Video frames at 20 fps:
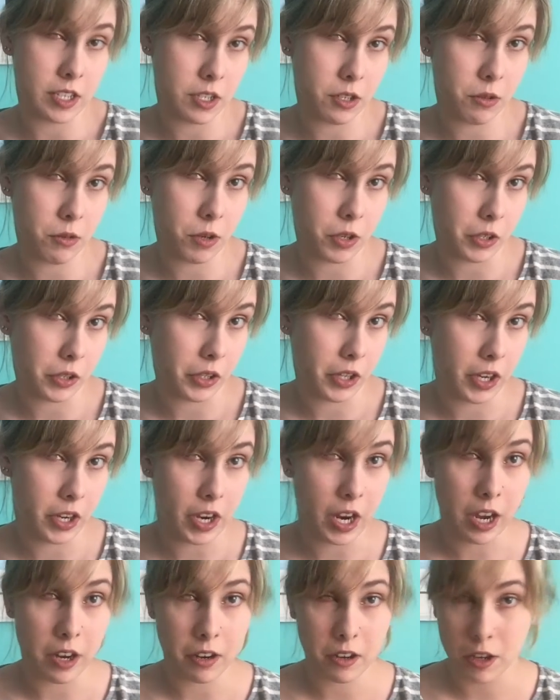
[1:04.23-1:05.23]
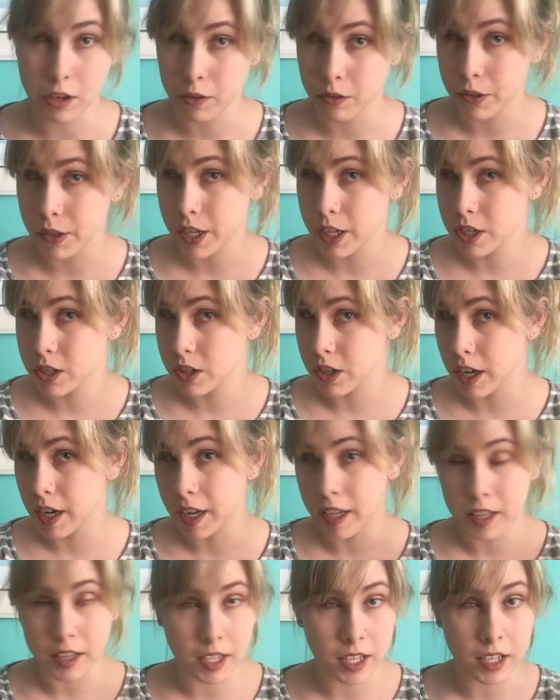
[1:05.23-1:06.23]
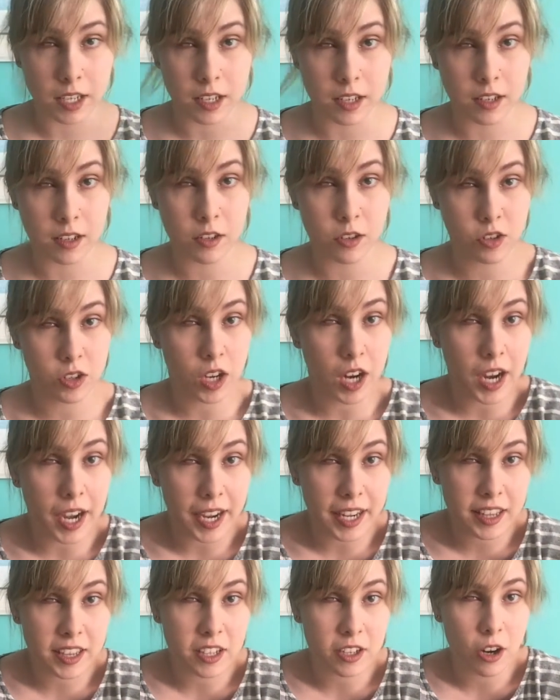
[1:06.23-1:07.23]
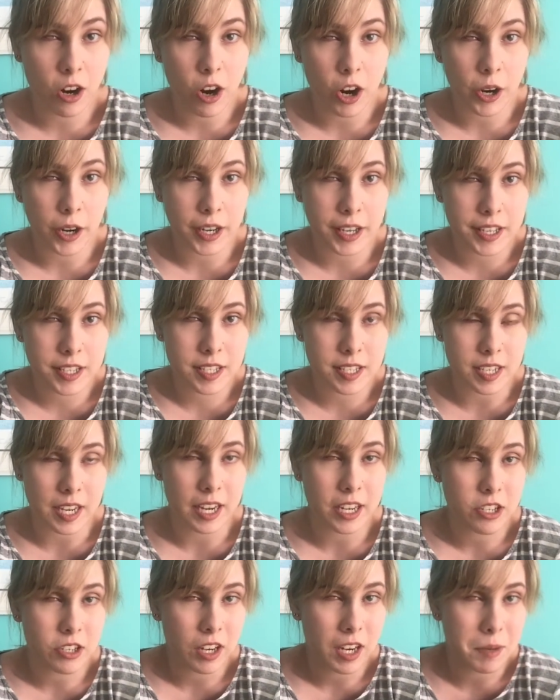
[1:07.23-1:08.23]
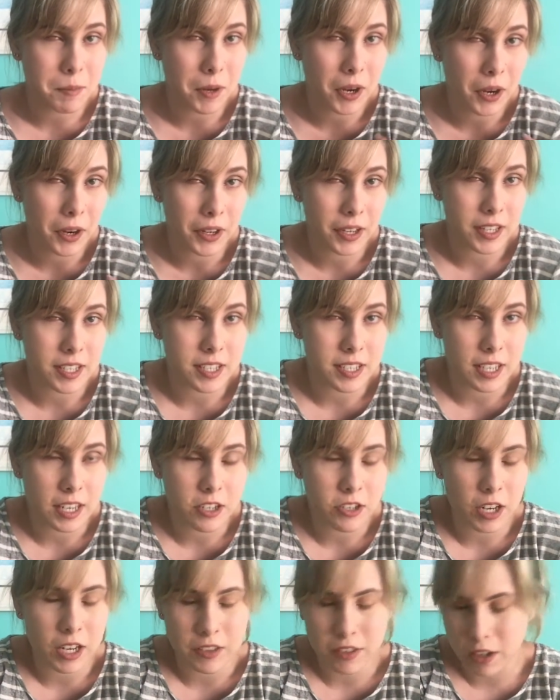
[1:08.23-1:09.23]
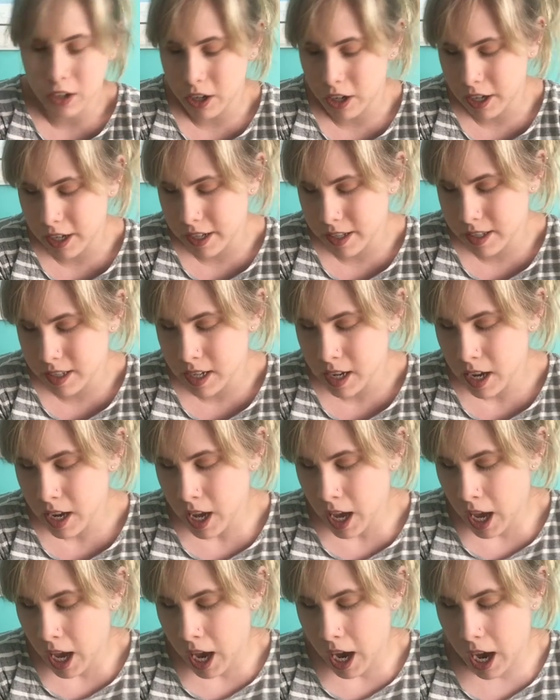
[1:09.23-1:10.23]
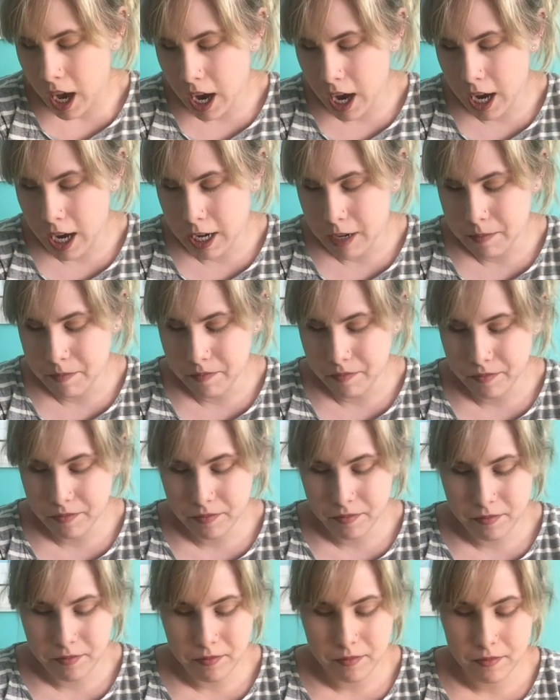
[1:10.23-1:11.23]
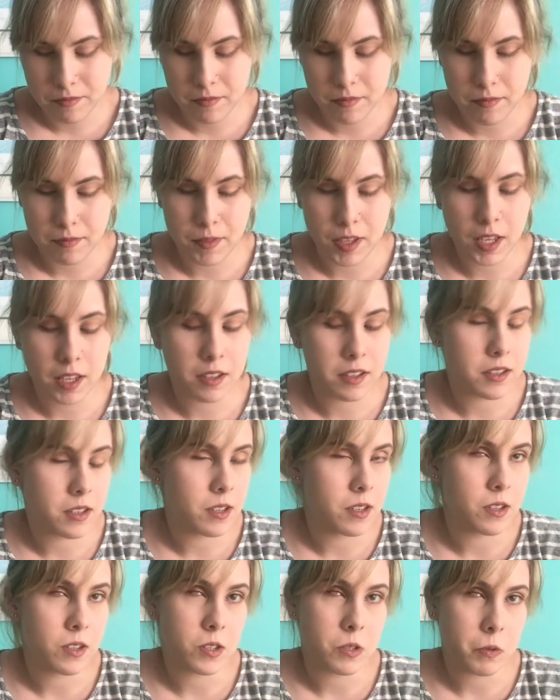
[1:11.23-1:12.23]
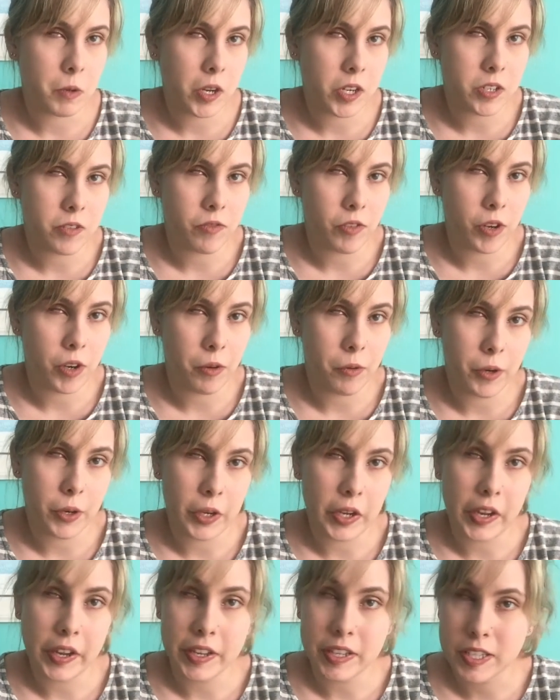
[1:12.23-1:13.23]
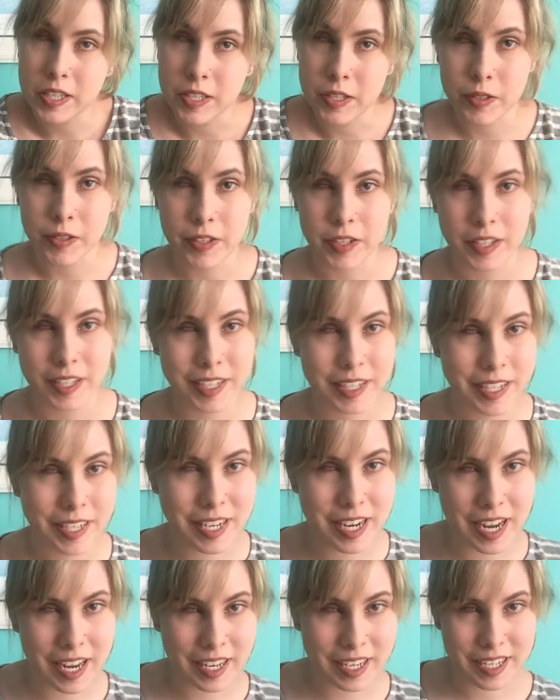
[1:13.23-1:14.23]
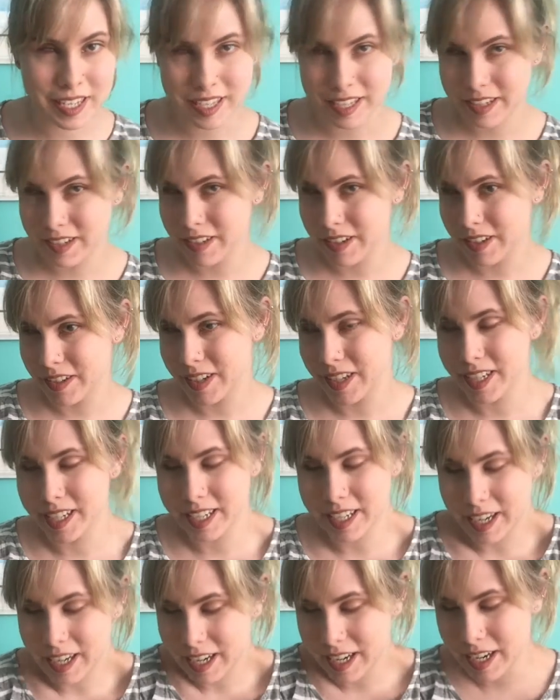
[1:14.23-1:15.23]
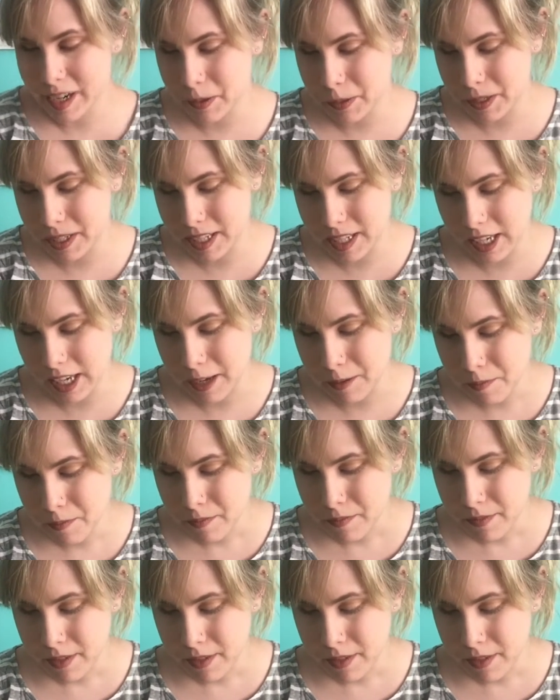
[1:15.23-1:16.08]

to do earlier. I don't know, they tried their hardest. I tried my hardest, they tried their hardest. It didn't swatch very well, guys, so I don't know what to tell you. We'll see.